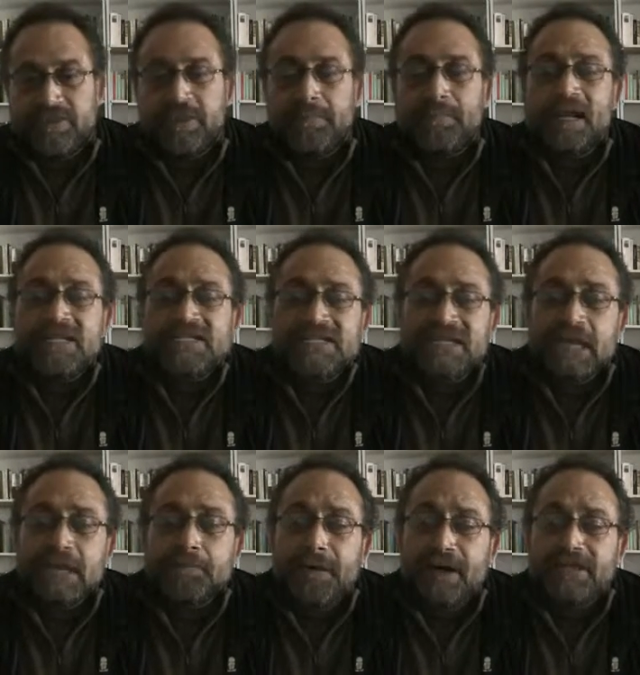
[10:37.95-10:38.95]
The
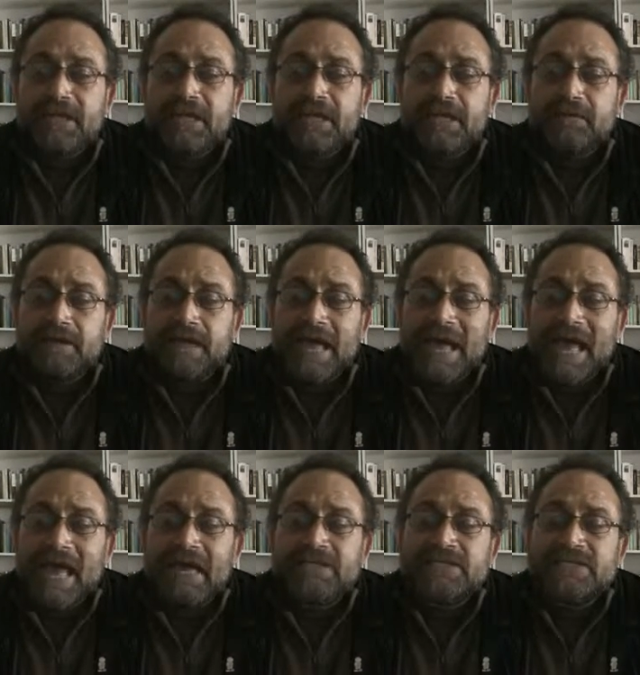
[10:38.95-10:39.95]
Palestinian body
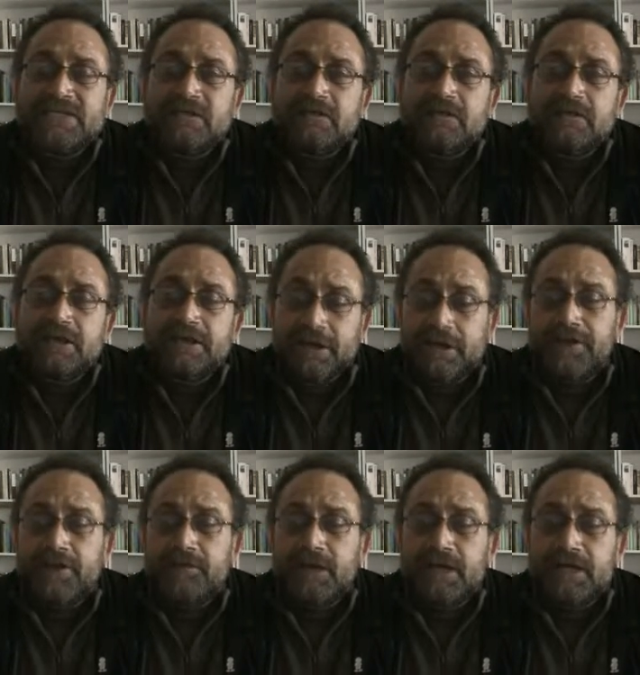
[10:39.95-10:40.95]
has, in
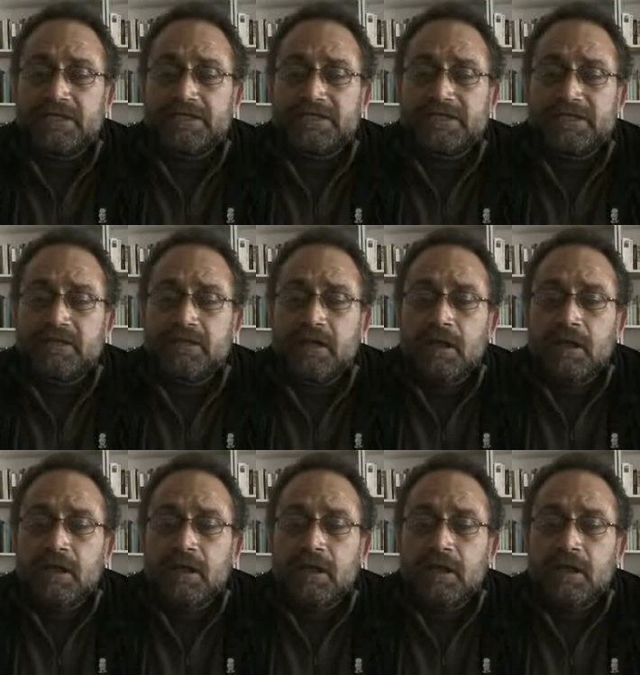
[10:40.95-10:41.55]
other words,